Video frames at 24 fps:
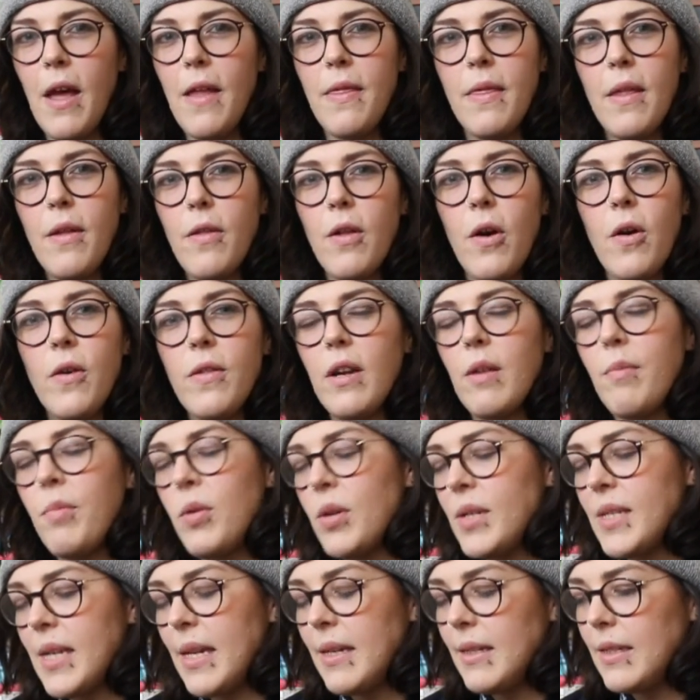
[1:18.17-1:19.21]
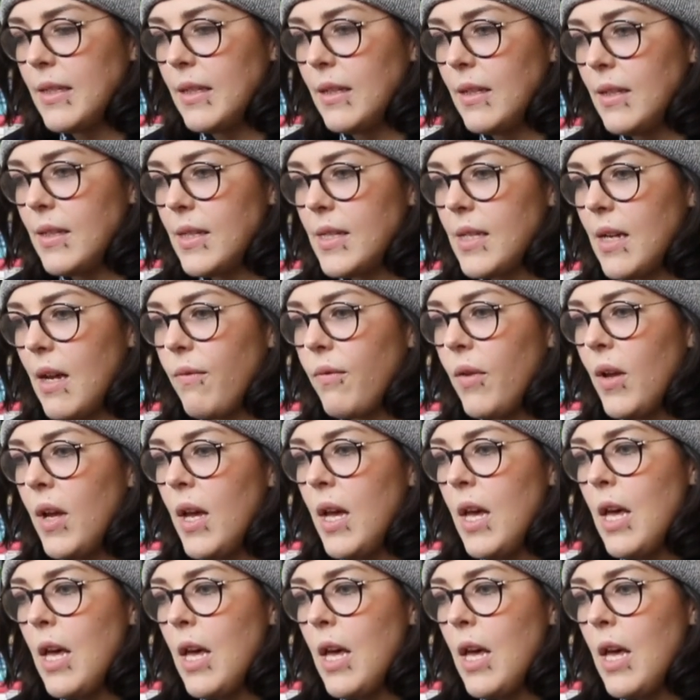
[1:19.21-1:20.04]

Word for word: and how they're presented and stuff.